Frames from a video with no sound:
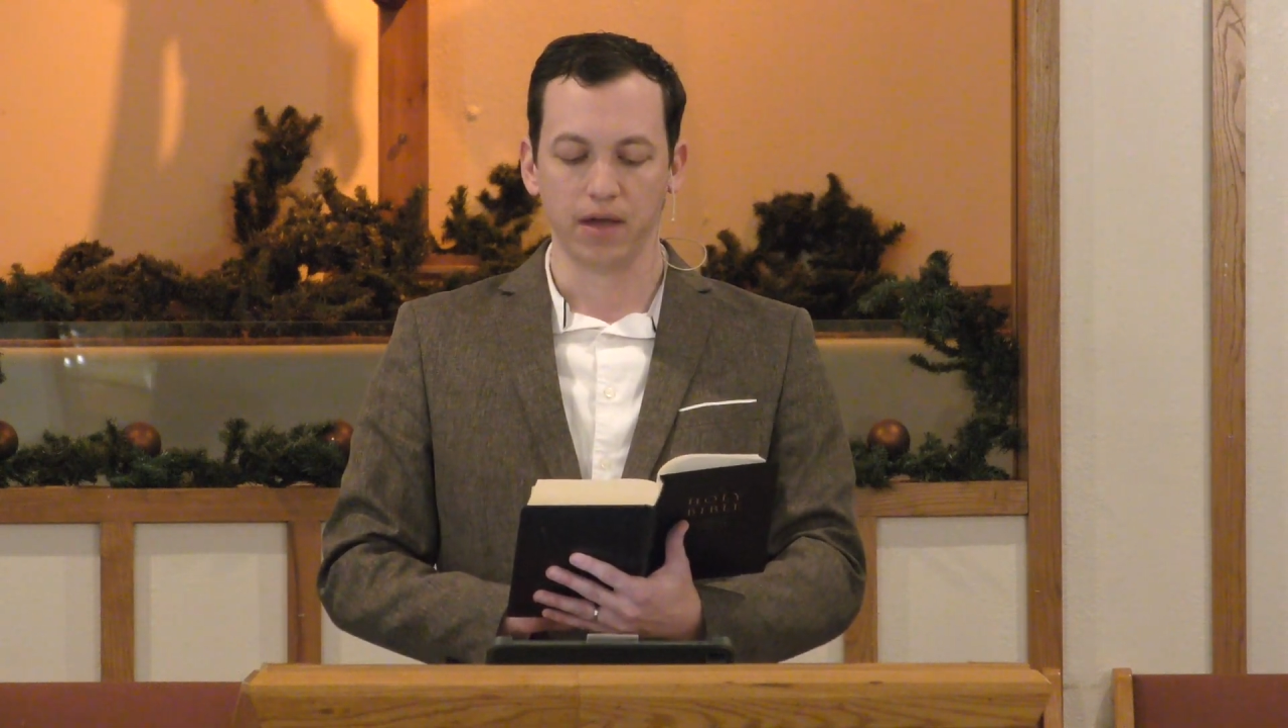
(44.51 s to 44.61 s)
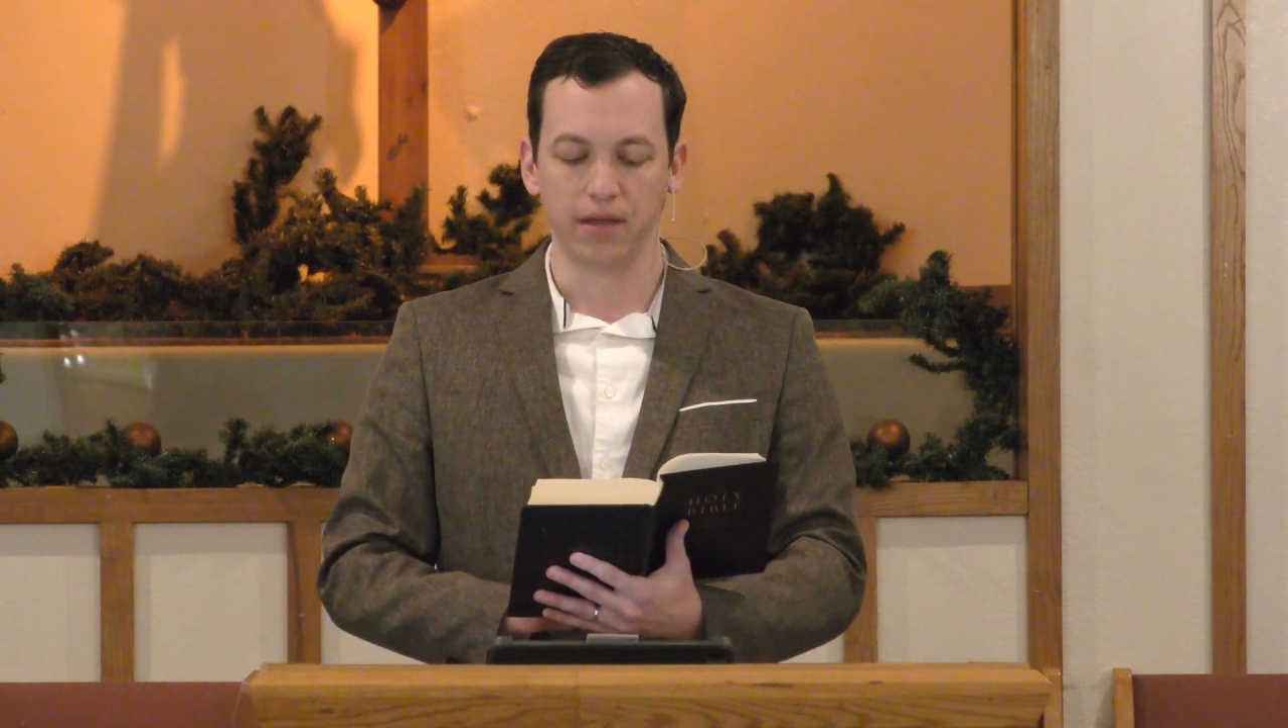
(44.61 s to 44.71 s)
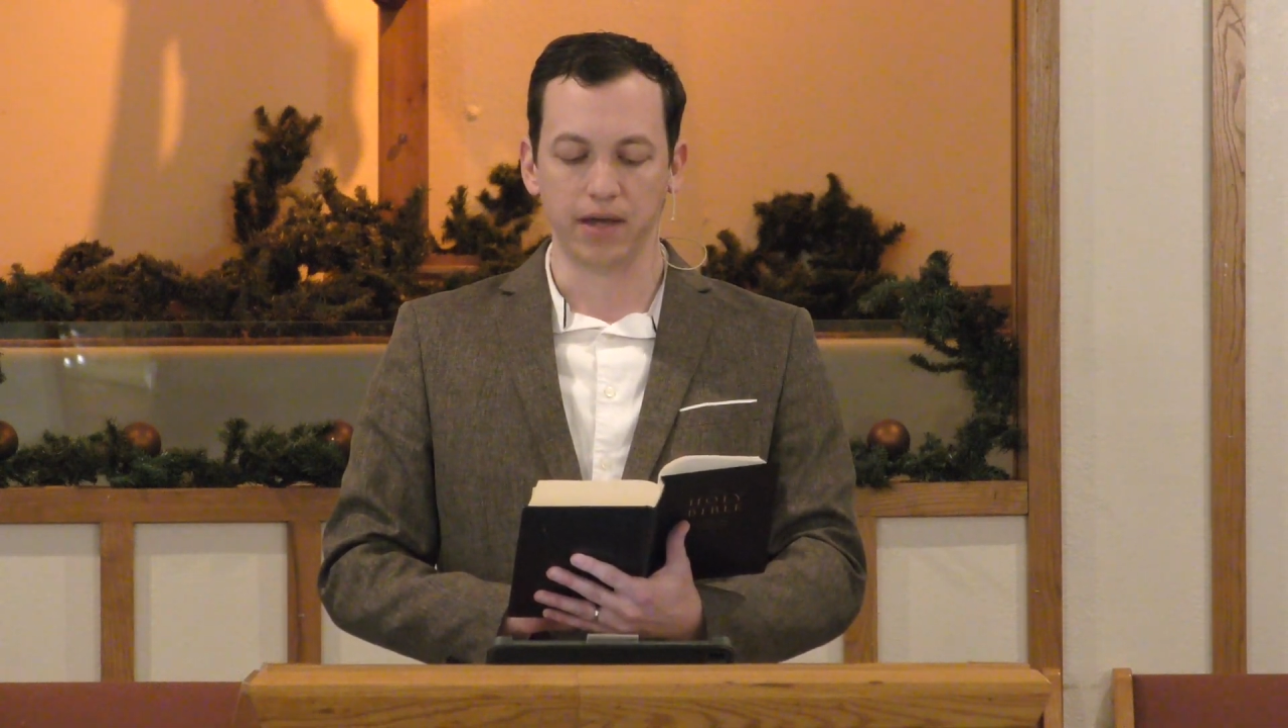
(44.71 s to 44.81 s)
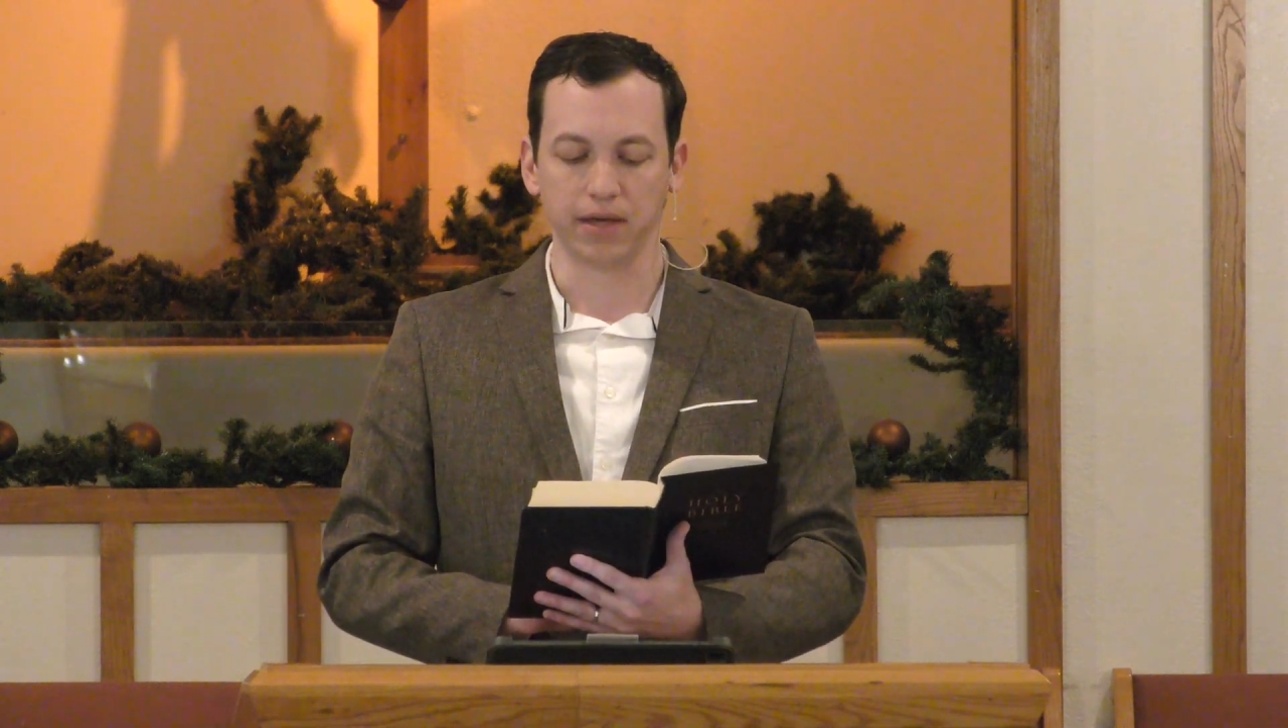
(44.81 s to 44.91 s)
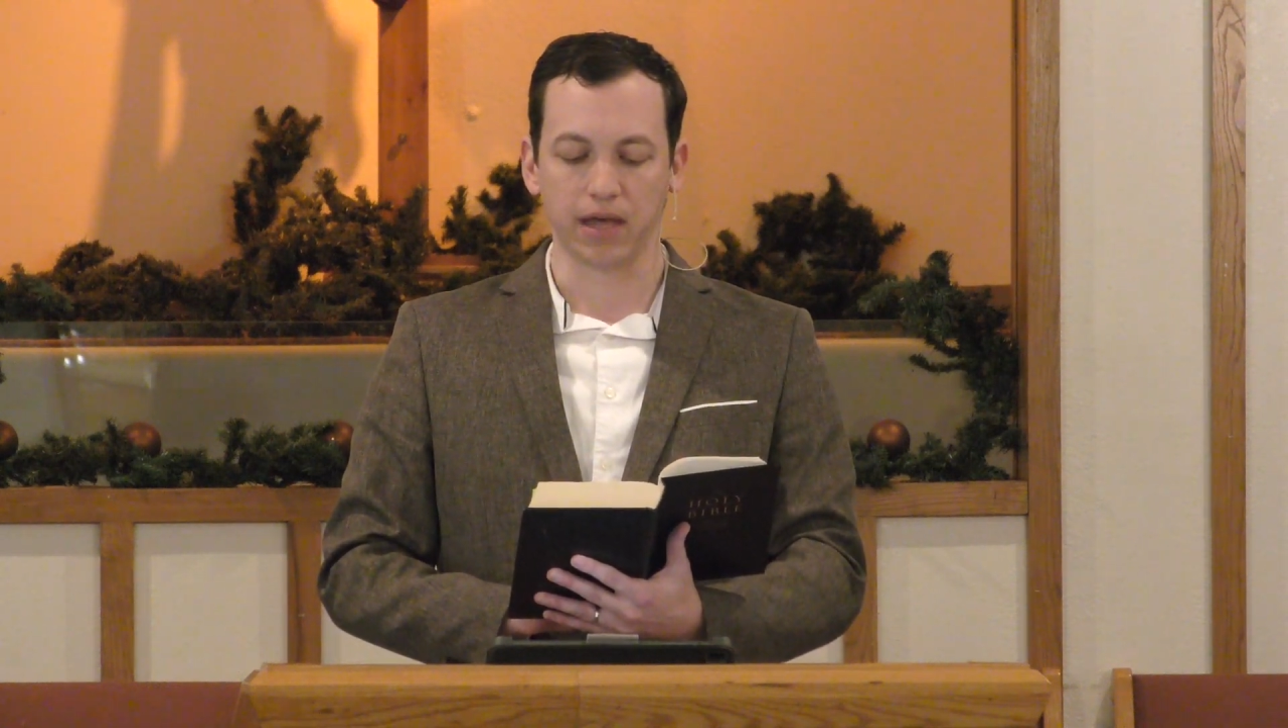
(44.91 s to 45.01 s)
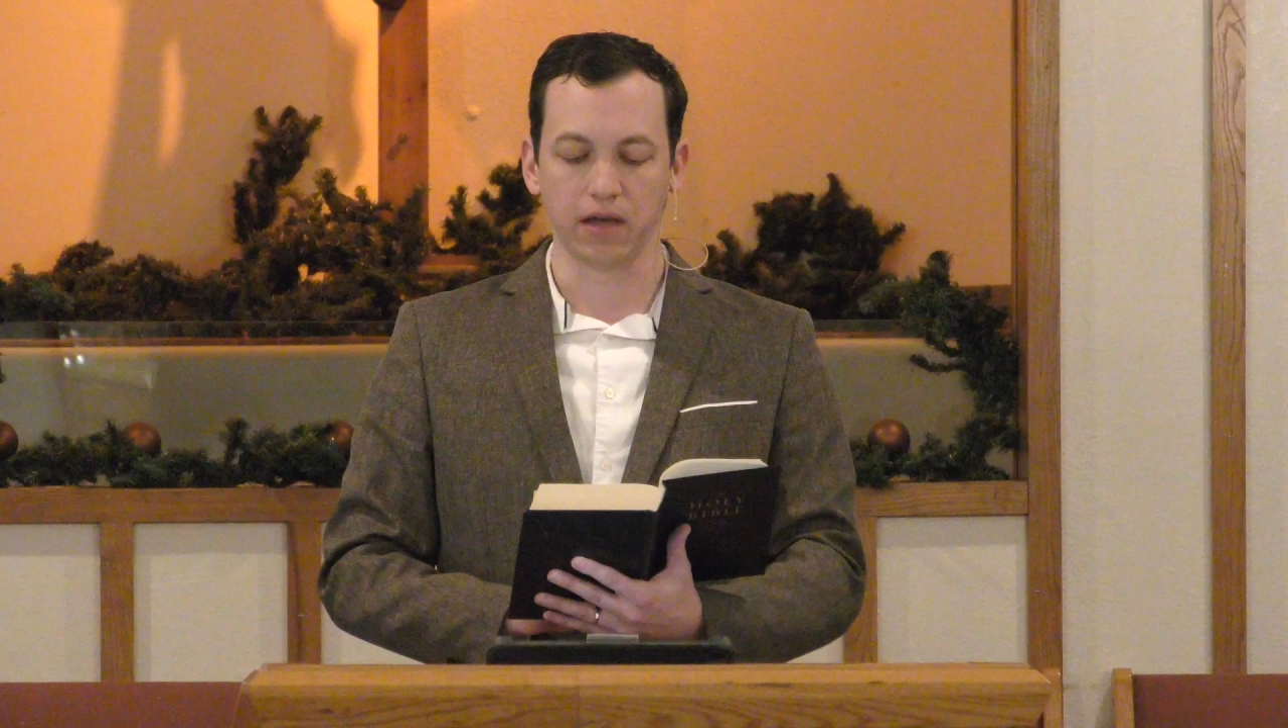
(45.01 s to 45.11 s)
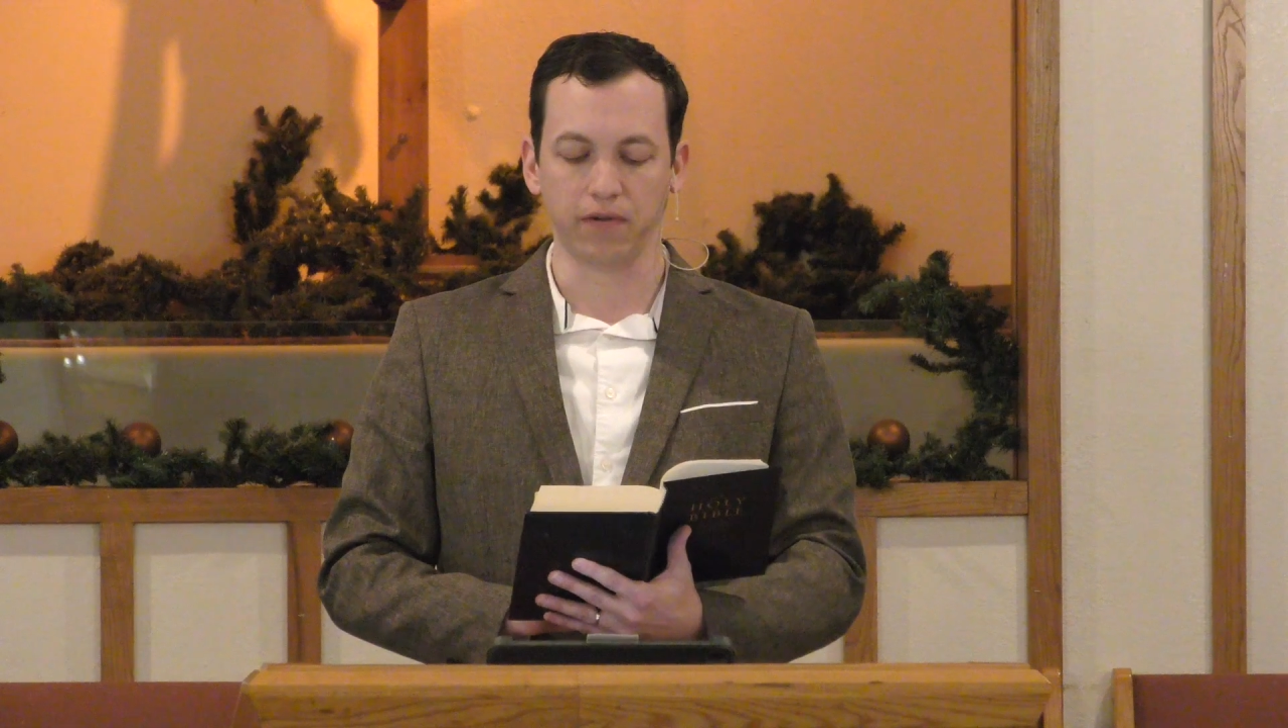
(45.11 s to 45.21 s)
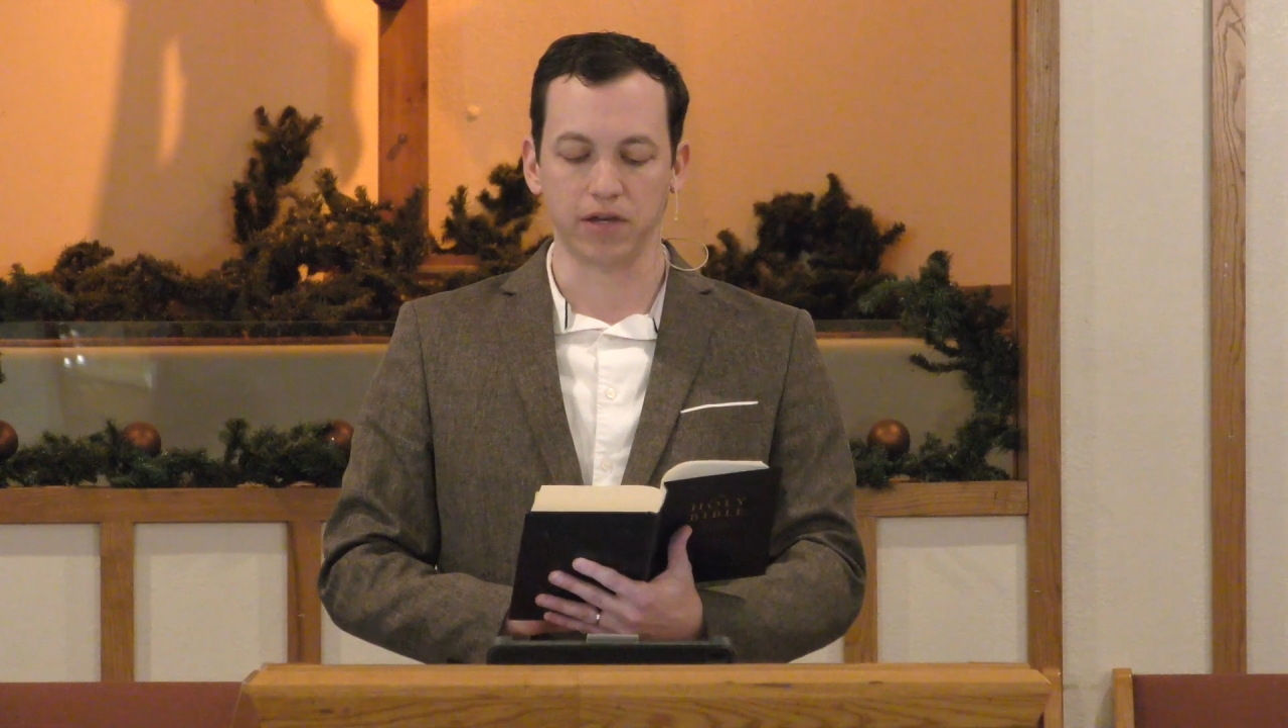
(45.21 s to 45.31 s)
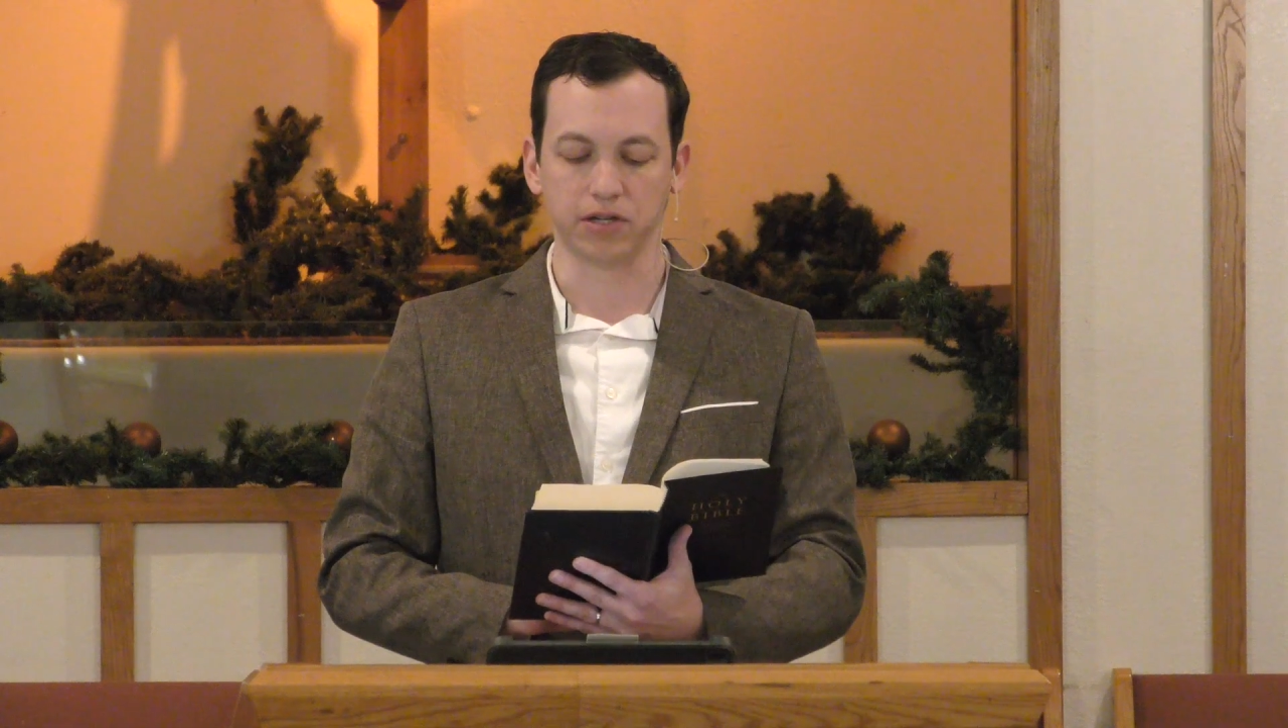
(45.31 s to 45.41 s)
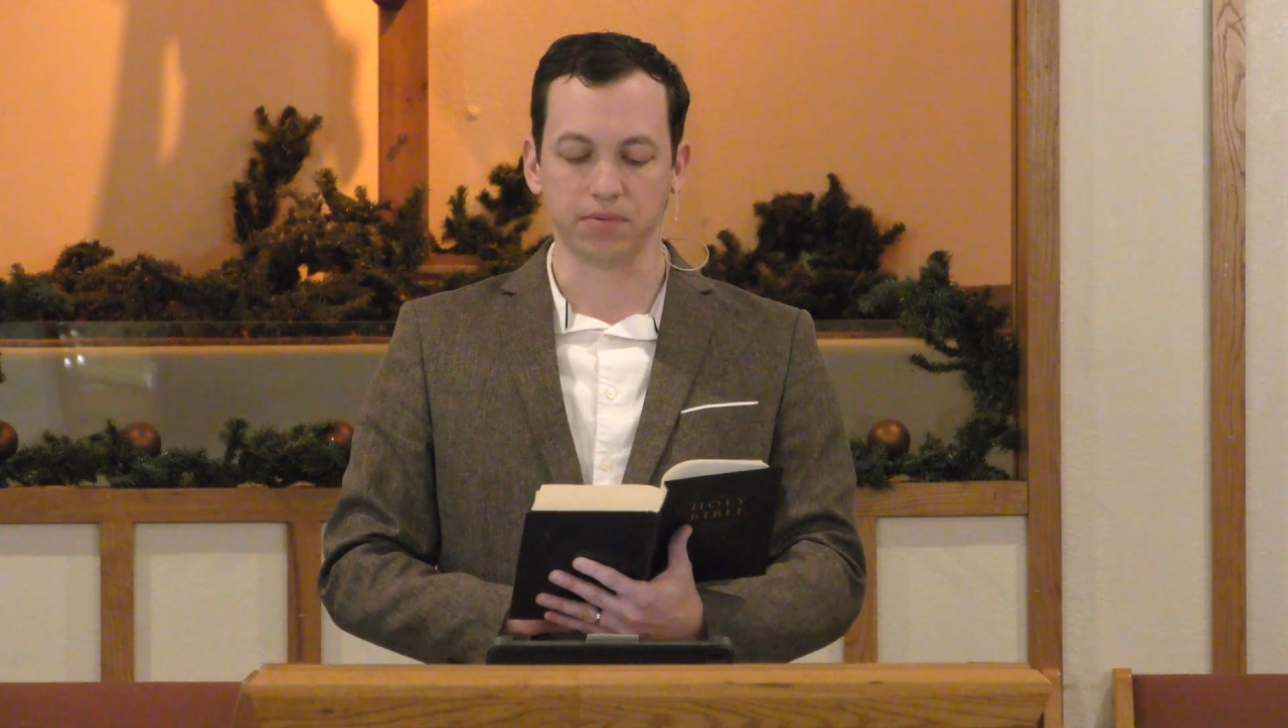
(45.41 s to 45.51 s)
Then the king
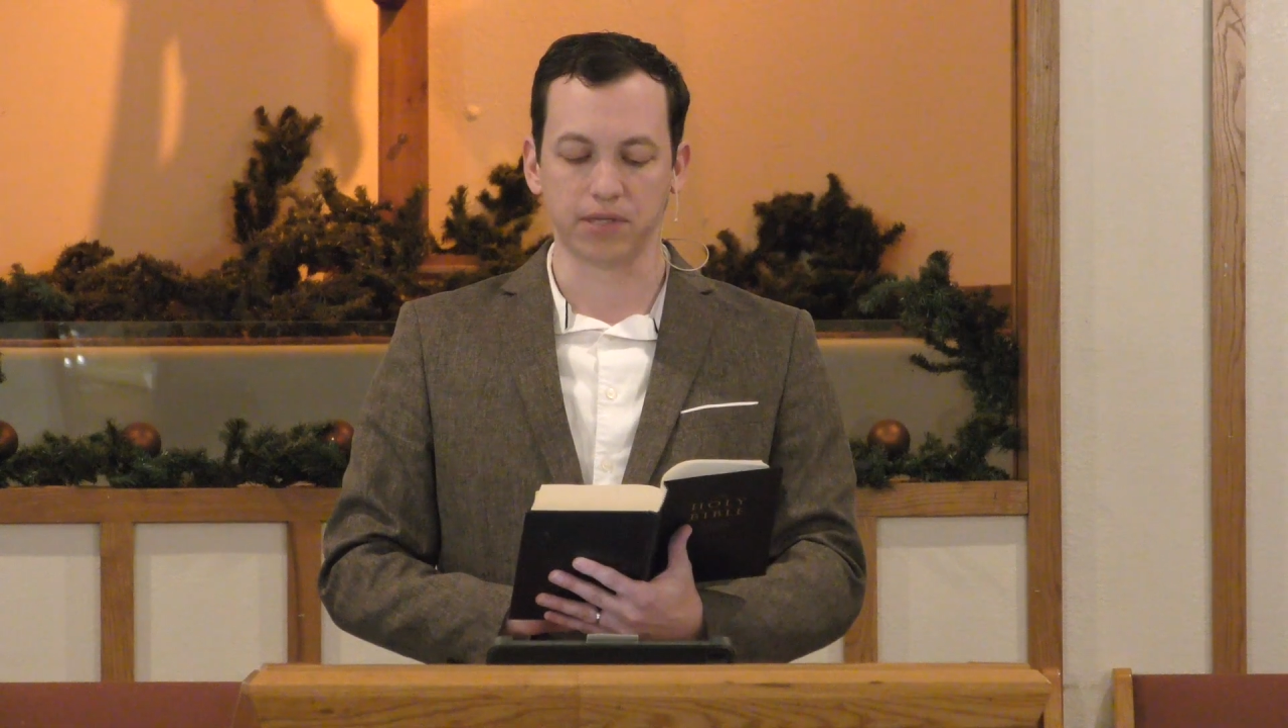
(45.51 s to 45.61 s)
of Egypt